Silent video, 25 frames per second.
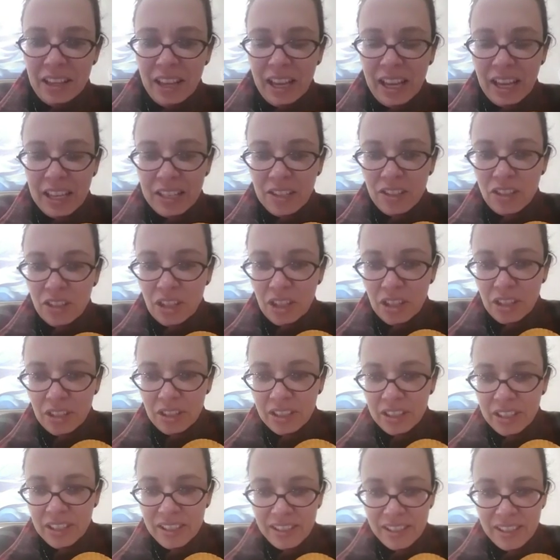Andrew,
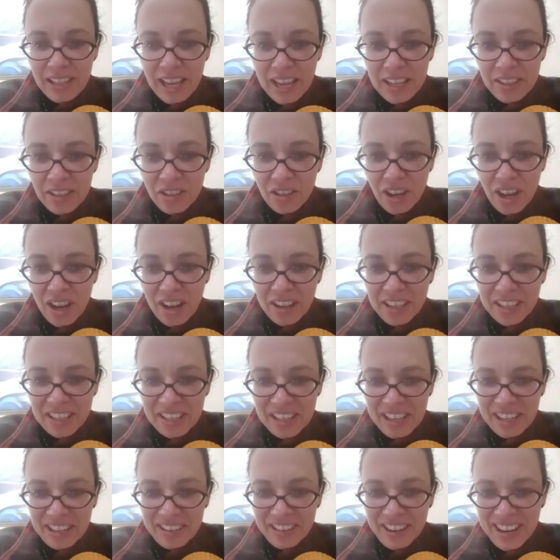stay strong, you're
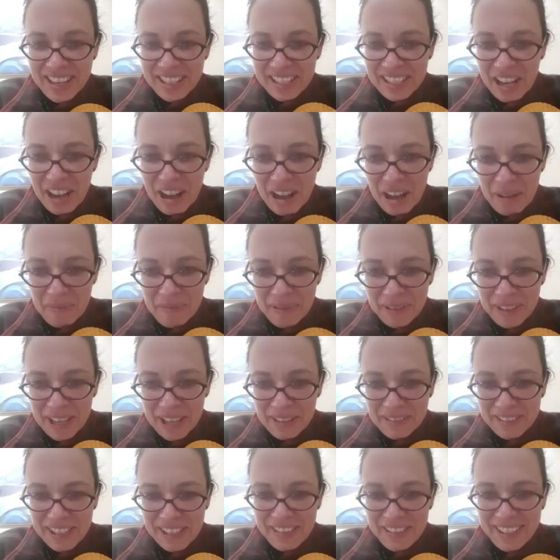doing a great job.
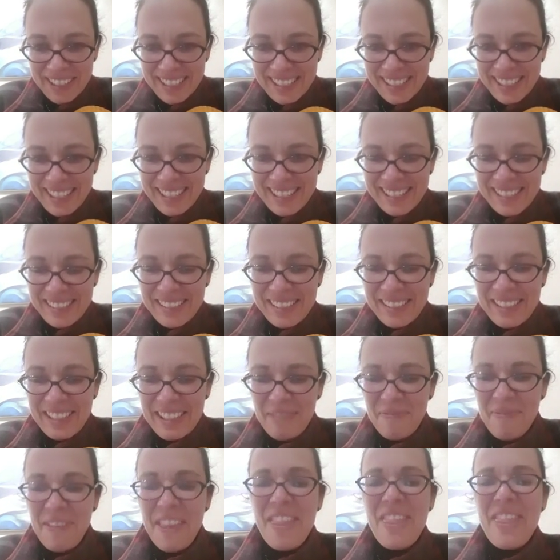Keep doing what you're doing, it's
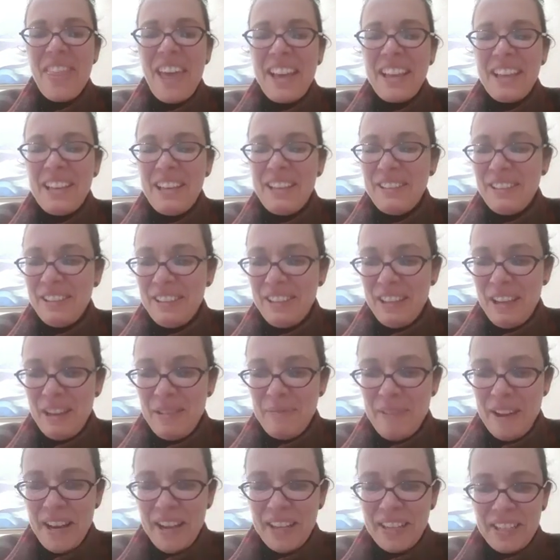awesome. Thank you so
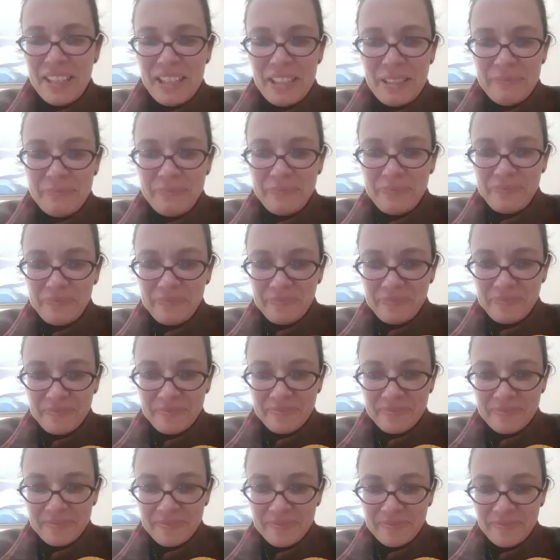much.
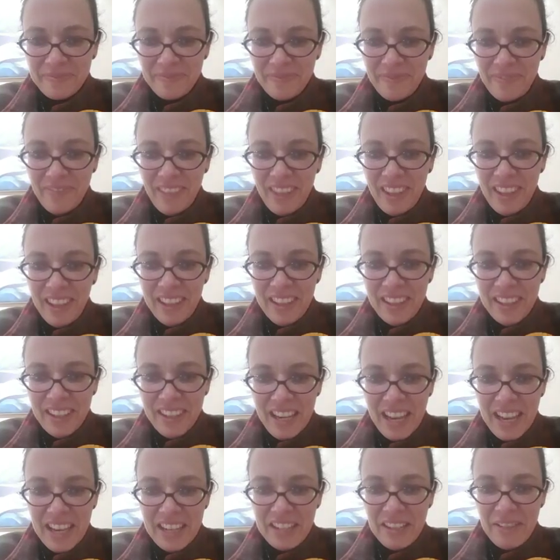The
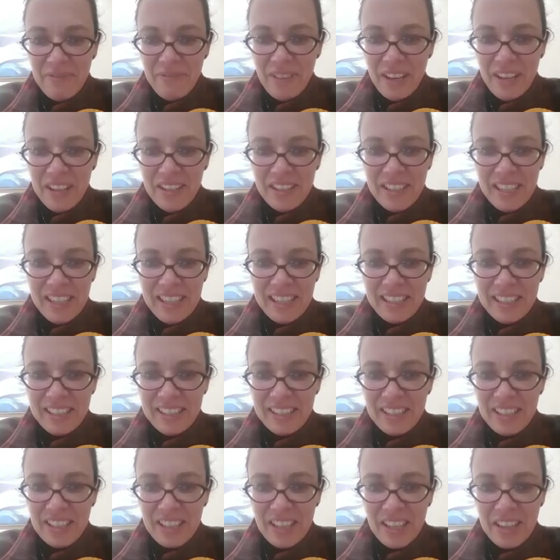change in voting
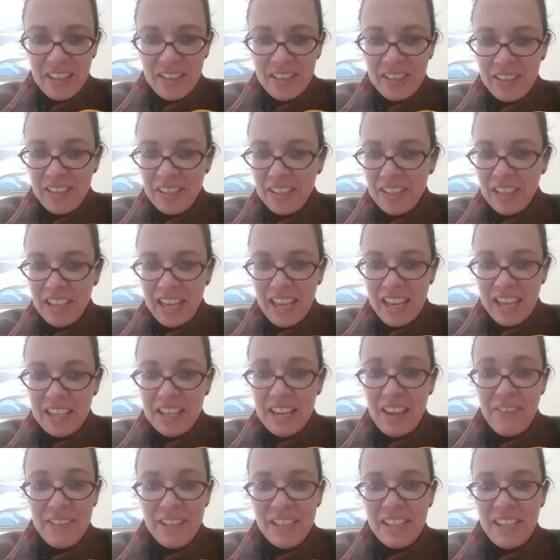shows you can
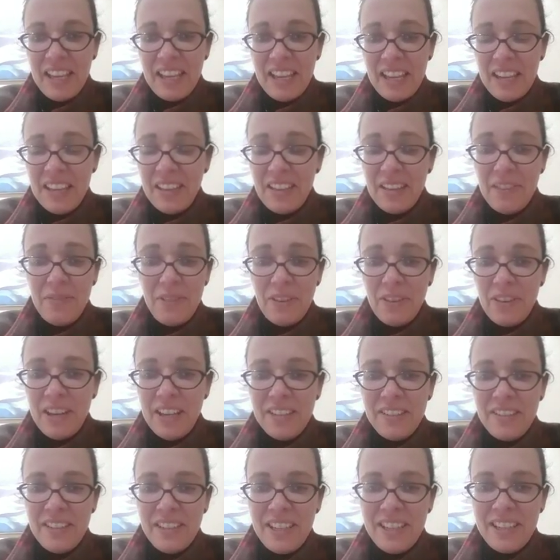never take anything for
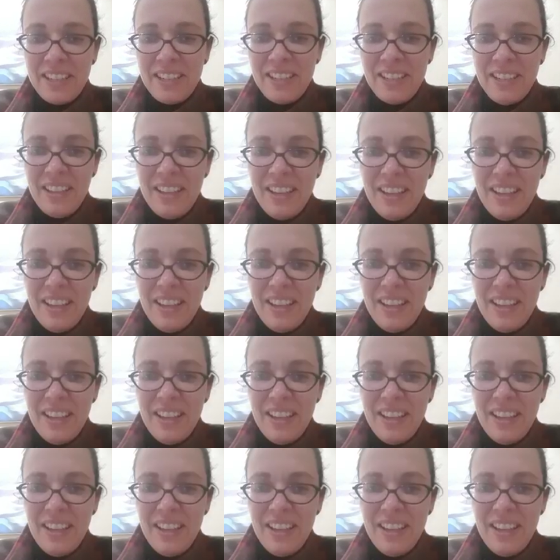granted.